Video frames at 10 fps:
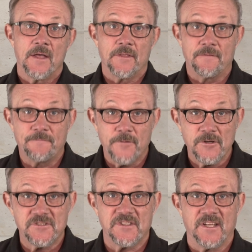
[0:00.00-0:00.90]
The
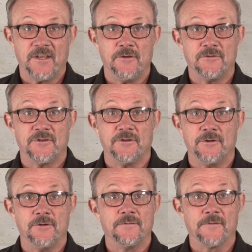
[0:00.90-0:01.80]
first thing you should
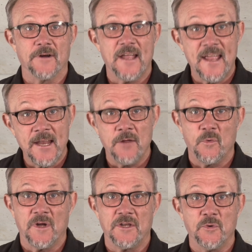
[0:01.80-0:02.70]
do for
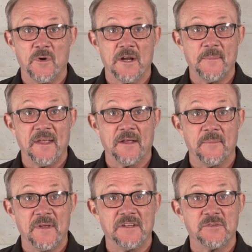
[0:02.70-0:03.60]
anyone you want to make
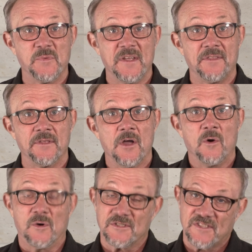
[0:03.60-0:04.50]
amends with
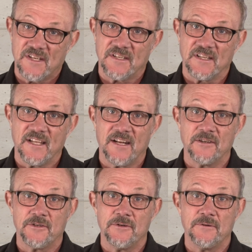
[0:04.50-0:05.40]
or send a letter
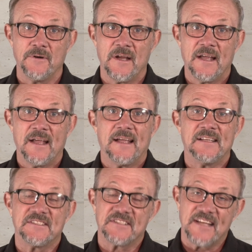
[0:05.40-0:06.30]
to
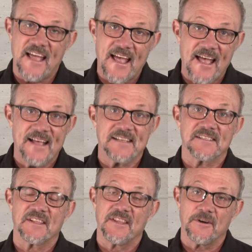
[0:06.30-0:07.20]
is to
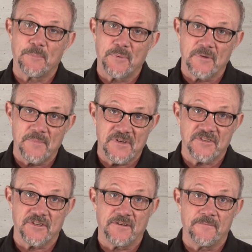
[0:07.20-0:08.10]
ask their
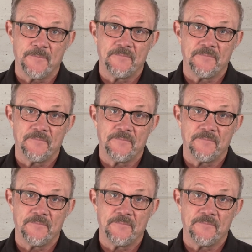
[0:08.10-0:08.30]
permission.